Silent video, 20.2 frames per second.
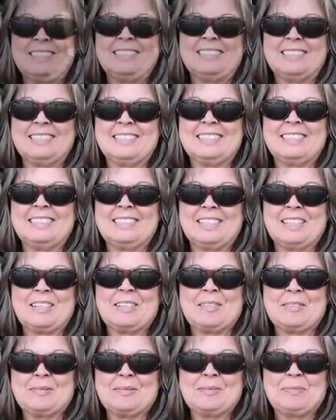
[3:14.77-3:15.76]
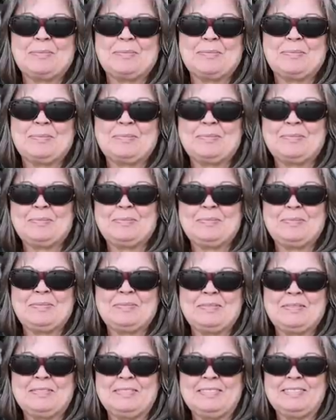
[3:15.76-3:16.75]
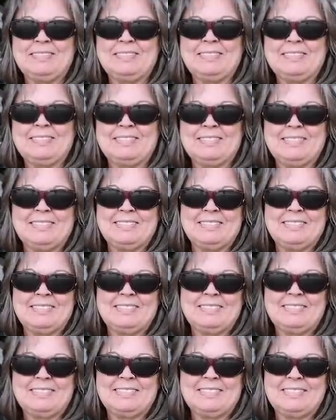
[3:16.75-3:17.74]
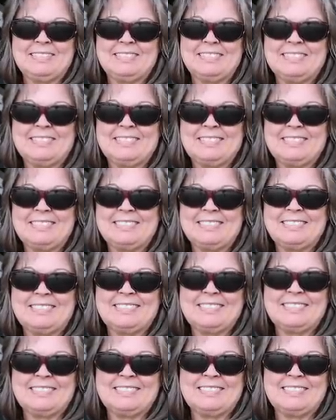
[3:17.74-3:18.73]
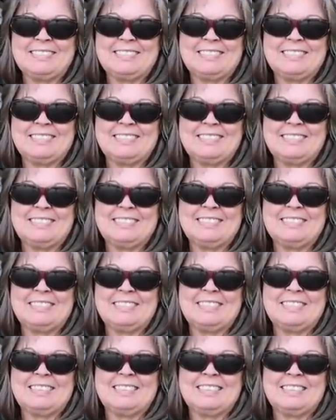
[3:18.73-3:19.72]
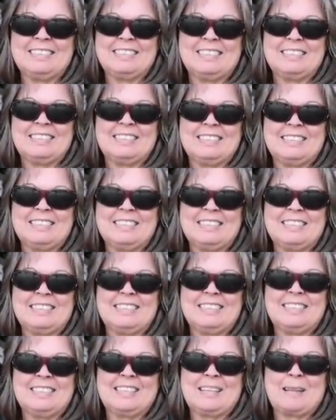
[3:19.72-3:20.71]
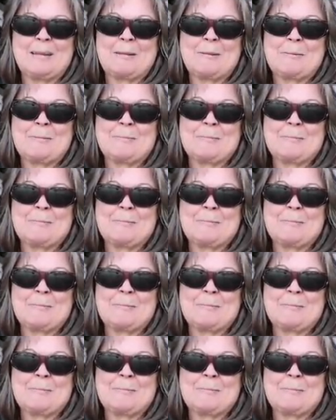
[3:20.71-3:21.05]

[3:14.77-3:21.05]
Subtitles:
No words are spoken by the person on screen.